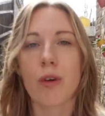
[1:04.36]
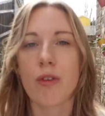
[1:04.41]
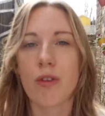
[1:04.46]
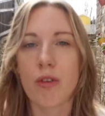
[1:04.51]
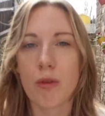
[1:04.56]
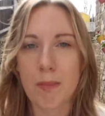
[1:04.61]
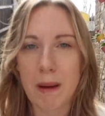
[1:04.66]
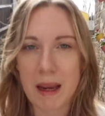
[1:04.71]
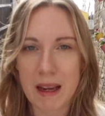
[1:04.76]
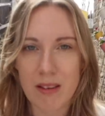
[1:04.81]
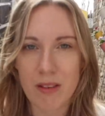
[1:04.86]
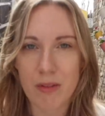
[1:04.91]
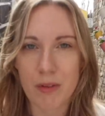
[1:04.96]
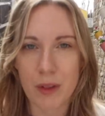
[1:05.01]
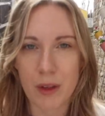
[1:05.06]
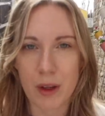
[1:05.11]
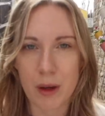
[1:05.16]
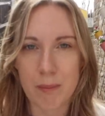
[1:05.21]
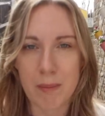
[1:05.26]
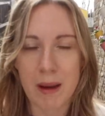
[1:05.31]
got space for
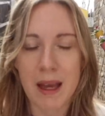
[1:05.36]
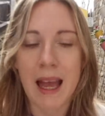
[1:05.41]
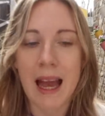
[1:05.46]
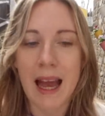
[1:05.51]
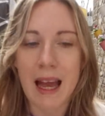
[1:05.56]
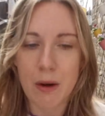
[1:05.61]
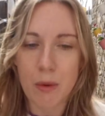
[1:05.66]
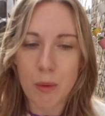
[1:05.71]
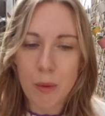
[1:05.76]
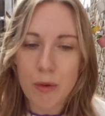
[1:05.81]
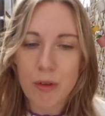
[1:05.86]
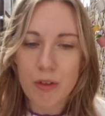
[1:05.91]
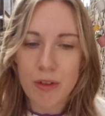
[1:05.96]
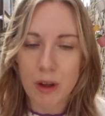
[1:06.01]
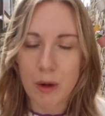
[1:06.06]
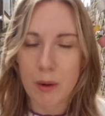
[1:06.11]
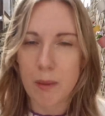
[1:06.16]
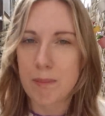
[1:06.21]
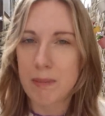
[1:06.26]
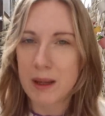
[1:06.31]
them and
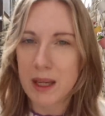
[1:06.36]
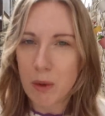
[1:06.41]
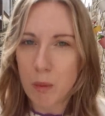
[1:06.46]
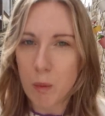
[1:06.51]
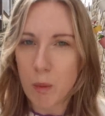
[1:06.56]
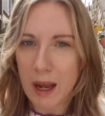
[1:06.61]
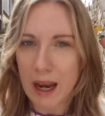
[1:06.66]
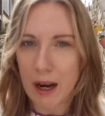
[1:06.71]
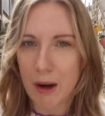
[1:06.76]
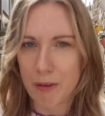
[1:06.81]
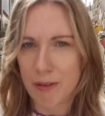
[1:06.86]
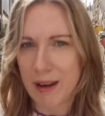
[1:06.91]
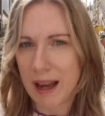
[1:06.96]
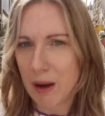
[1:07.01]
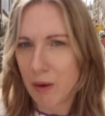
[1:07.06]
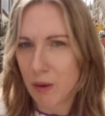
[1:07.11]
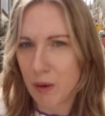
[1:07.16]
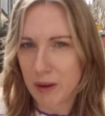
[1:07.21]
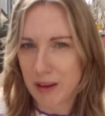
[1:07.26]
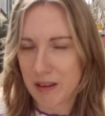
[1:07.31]
also be aware of
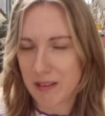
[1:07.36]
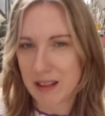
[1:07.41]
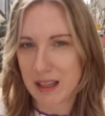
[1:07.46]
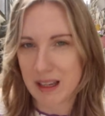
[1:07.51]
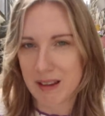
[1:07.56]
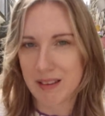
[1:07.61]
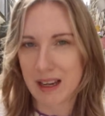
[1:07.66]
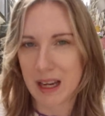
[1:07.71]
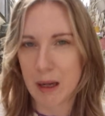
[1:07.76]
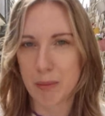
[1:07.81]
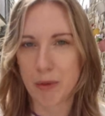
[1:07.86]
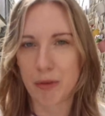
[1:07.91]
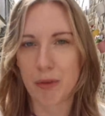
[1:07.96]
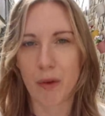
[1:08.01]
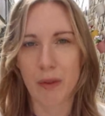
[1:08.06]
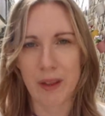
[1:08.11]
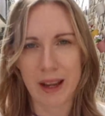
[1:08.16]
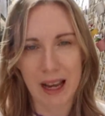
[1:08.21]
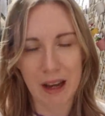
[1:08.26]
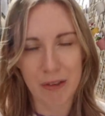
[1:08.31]
how long it's going to take
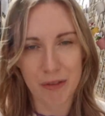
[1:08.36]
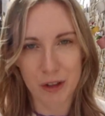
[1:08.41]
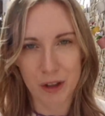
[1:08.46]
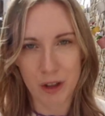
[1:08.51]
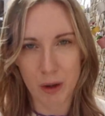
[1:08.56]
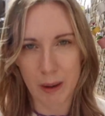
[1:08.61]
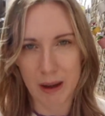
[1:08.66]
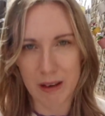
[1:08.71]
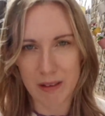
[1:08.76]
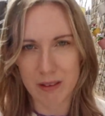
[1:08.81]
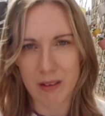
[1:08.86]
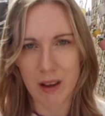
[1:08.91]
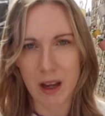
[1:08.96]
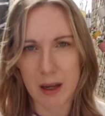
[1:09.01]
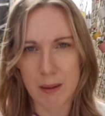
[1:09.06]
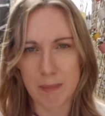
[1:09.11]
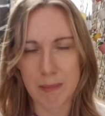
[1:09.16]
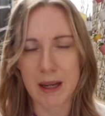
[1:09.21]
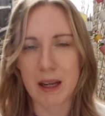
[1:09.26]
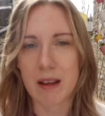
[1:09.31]
before they have to go
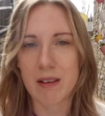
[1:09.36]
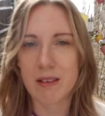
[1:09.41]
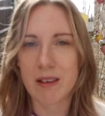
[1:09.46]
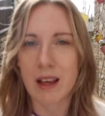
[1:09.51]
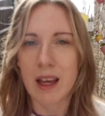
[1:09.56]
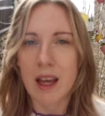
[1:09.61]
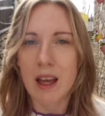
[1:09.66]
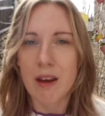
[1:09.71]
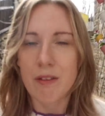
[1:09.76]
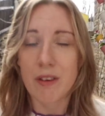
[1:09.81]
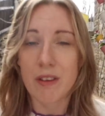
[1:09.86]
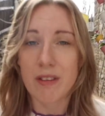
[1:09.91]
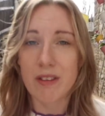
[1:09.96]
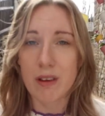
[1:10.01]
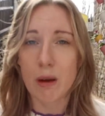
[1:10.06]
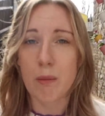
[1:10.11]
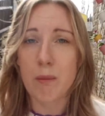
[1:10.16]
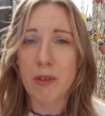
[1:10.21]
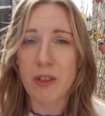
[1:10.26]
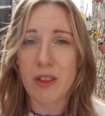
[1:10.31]
outside, because for
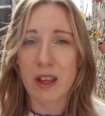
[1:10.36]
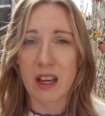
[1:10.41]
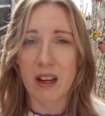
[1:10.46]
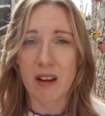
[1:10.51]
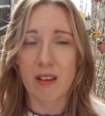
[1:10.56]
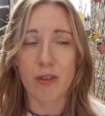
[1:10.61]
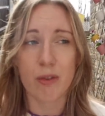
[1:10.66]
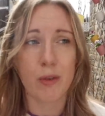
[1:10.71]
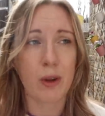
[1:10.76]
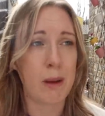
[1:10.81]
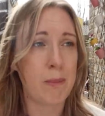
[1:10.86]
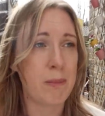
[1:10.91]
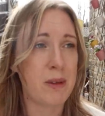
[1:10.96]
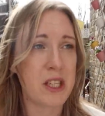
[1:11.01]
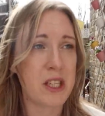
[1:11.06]
some things, in